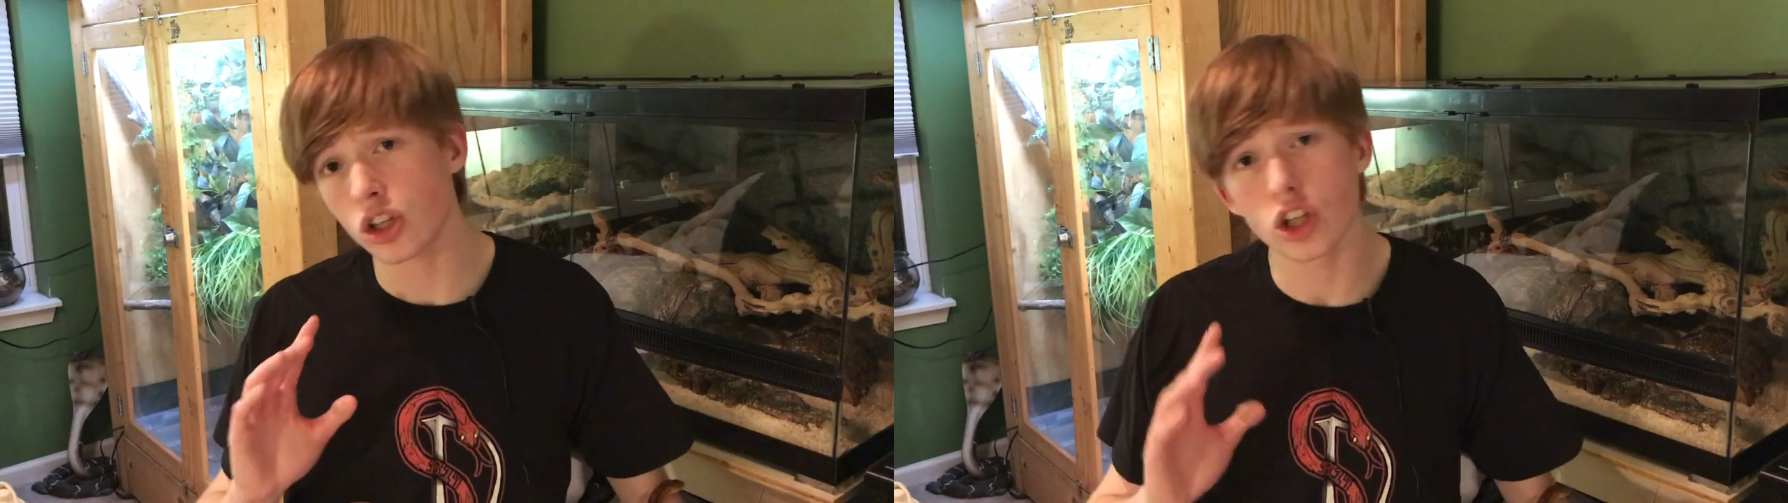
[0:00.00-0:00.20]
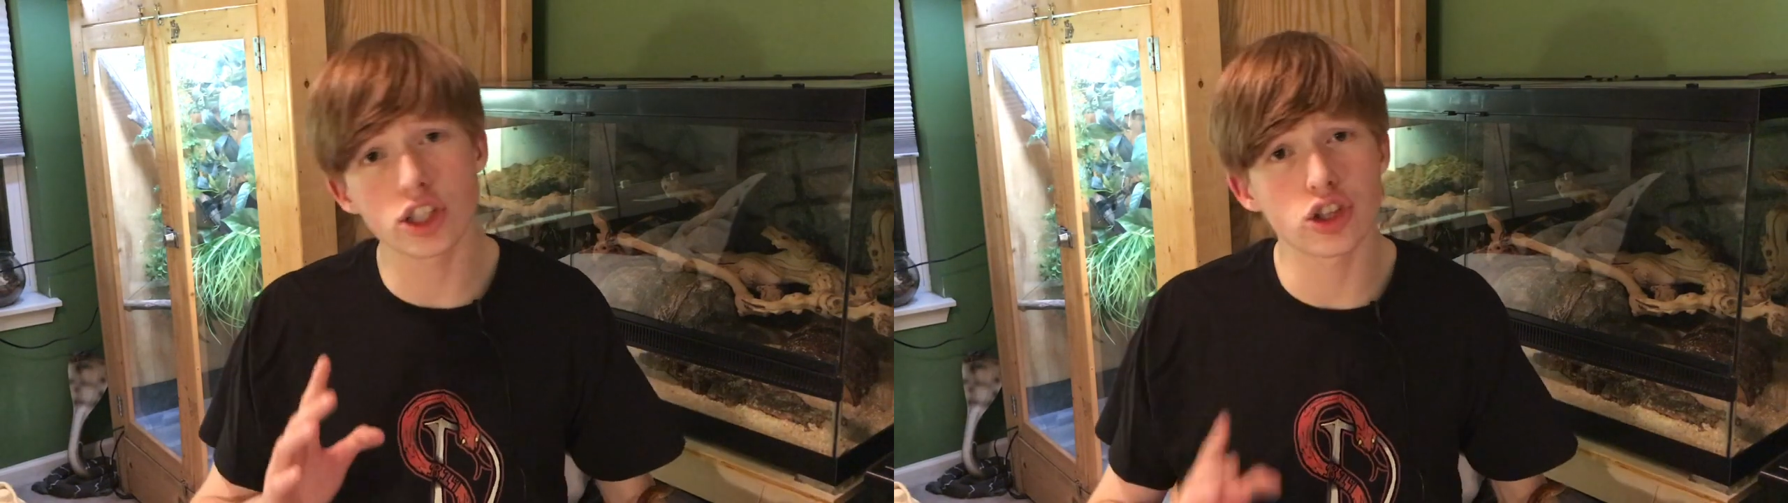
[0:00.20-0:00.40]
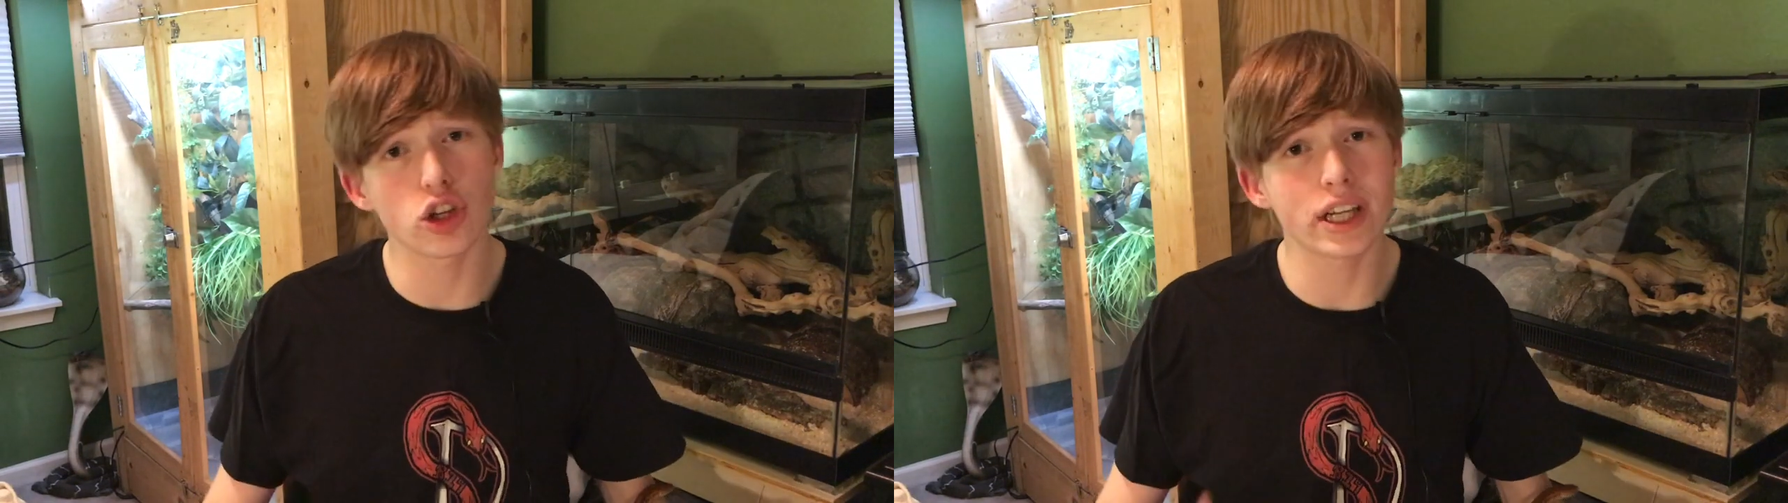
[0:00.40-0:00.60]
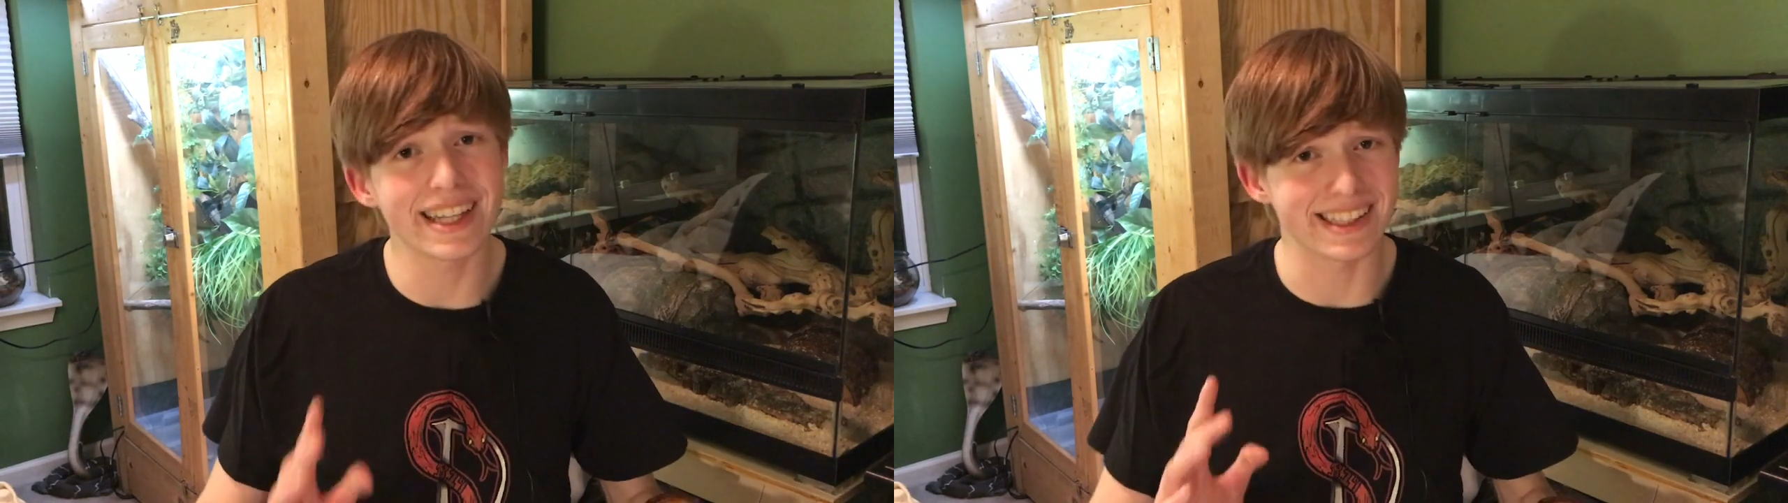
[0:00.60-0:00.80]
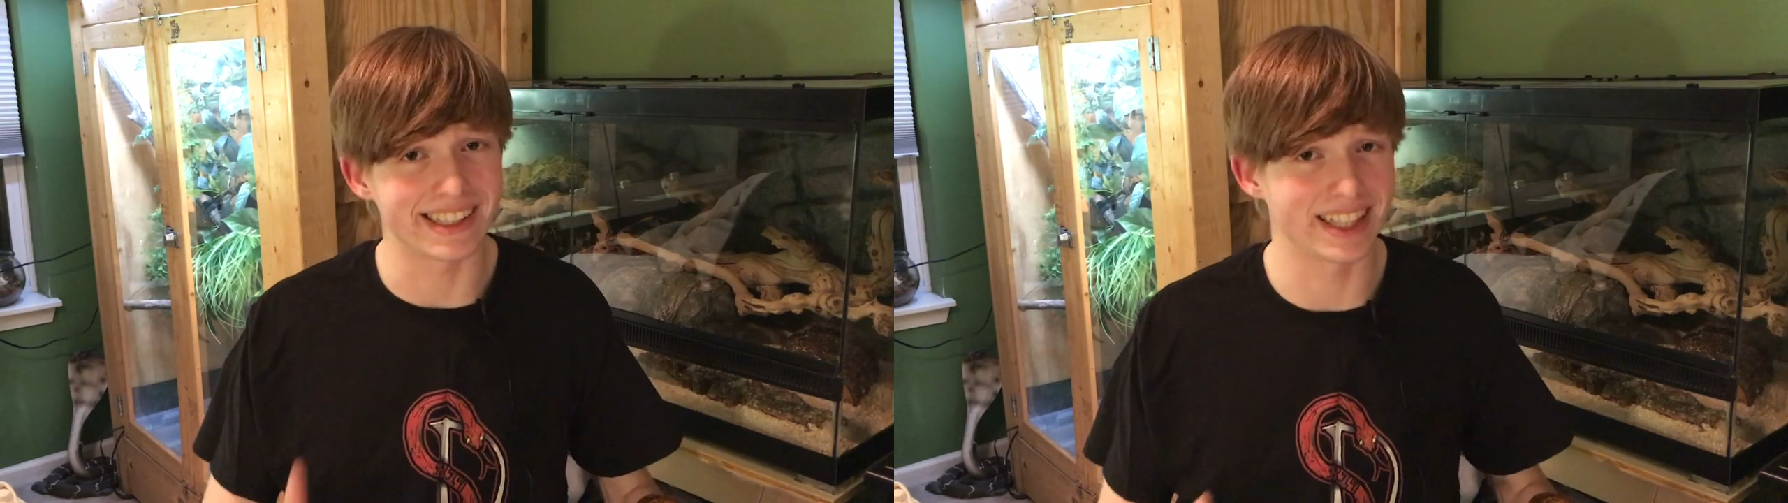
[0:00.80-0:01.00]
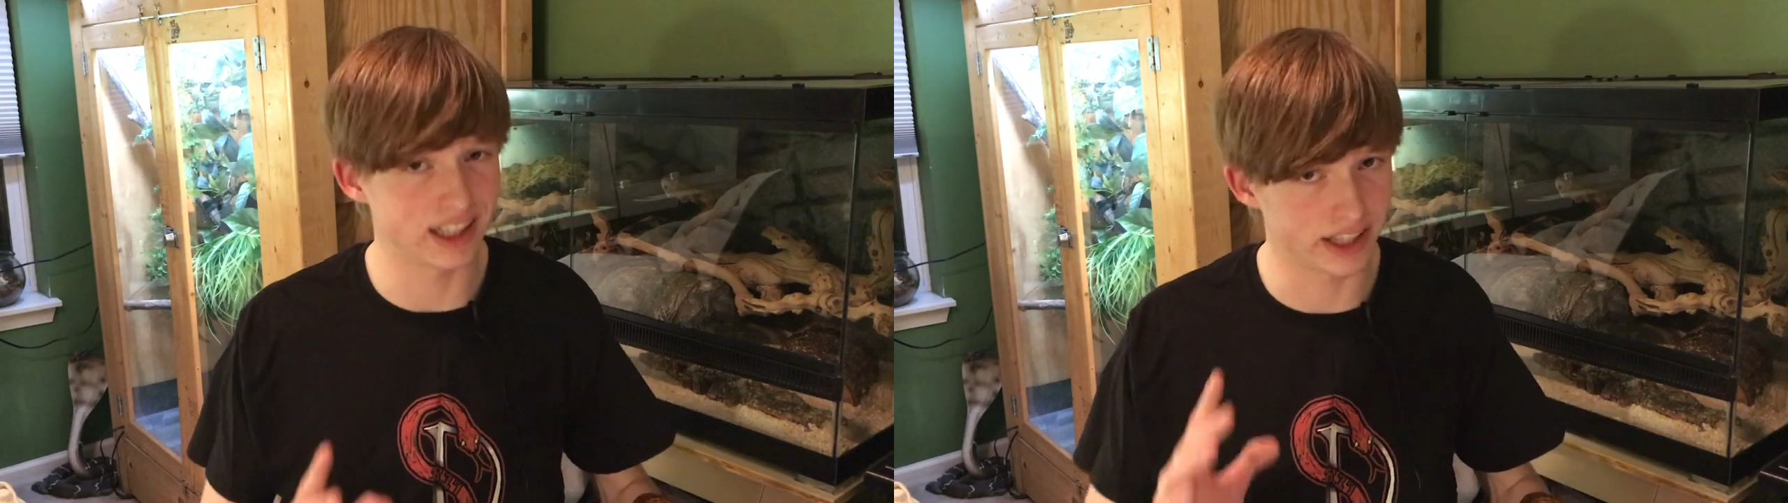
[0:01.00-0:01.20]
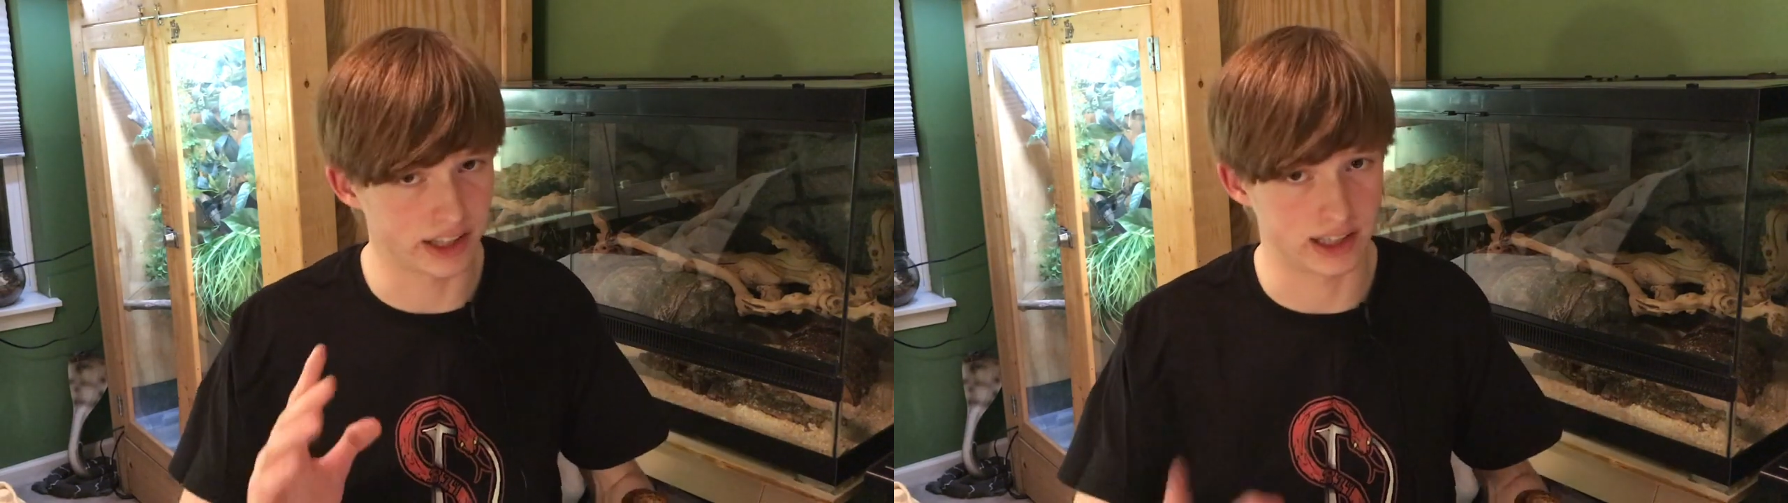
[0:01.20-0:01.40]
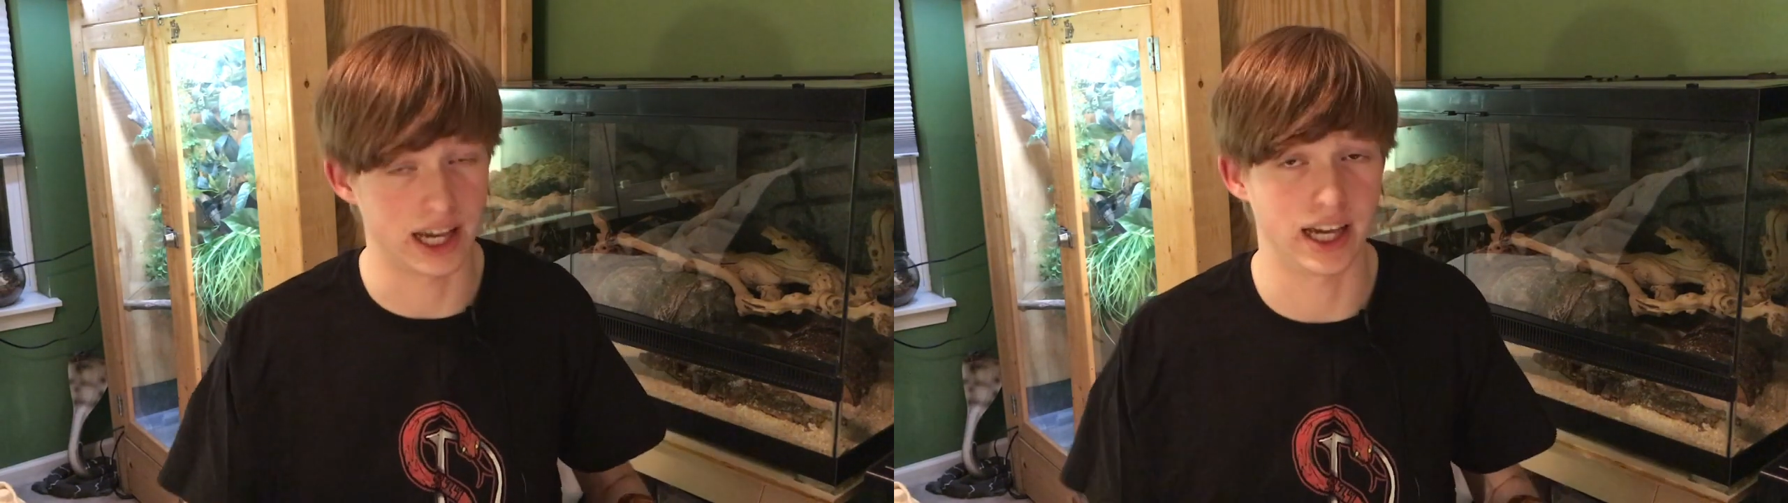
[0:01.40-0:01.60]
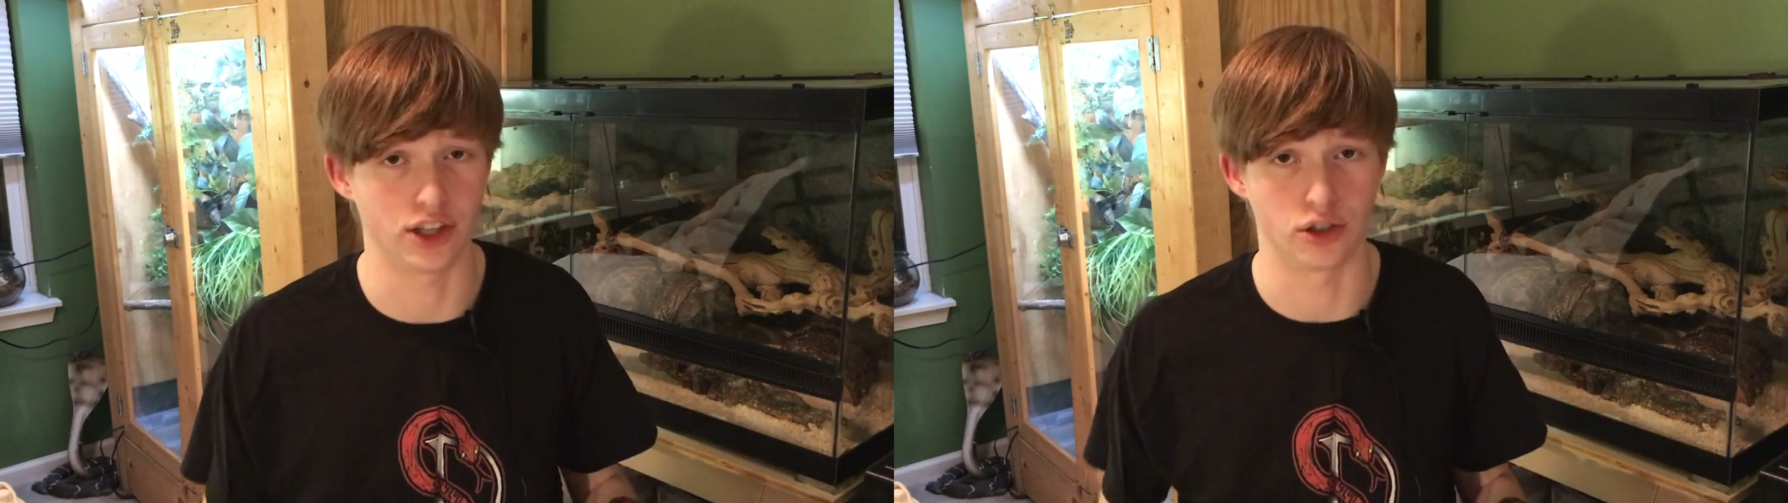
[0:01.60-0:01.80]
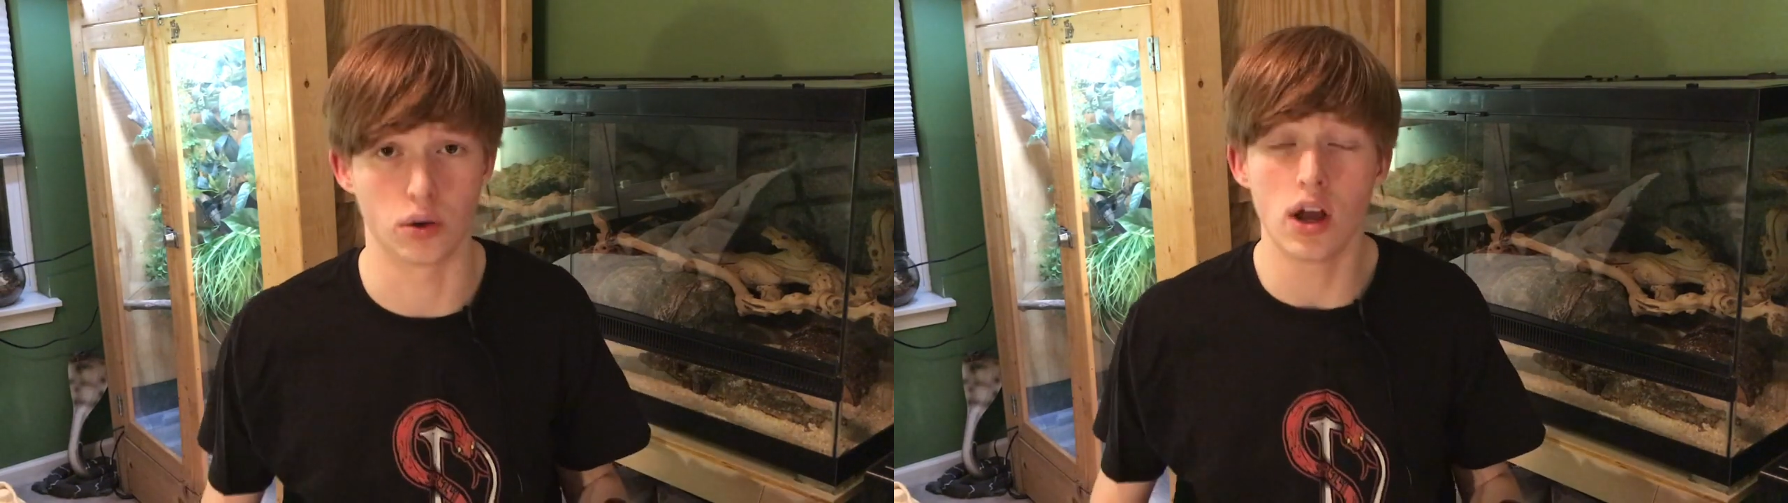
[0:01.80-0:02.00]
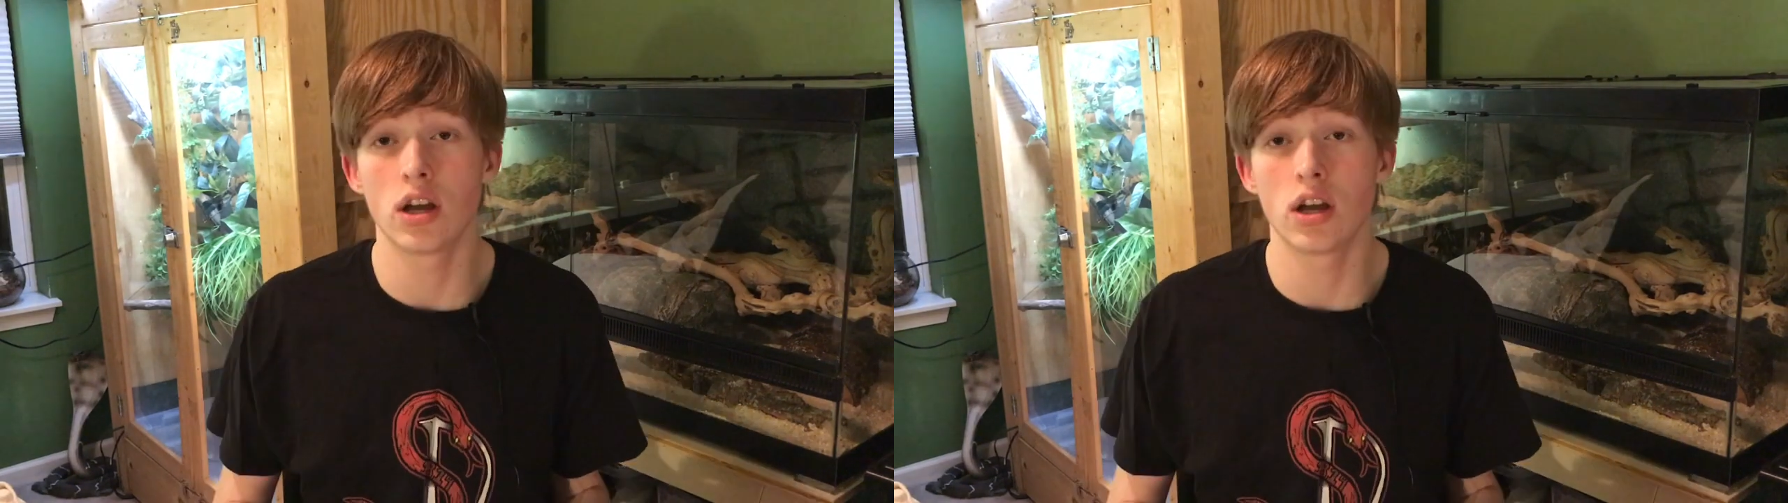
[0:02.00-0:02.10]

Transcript: let's look at Zilla the Tegu.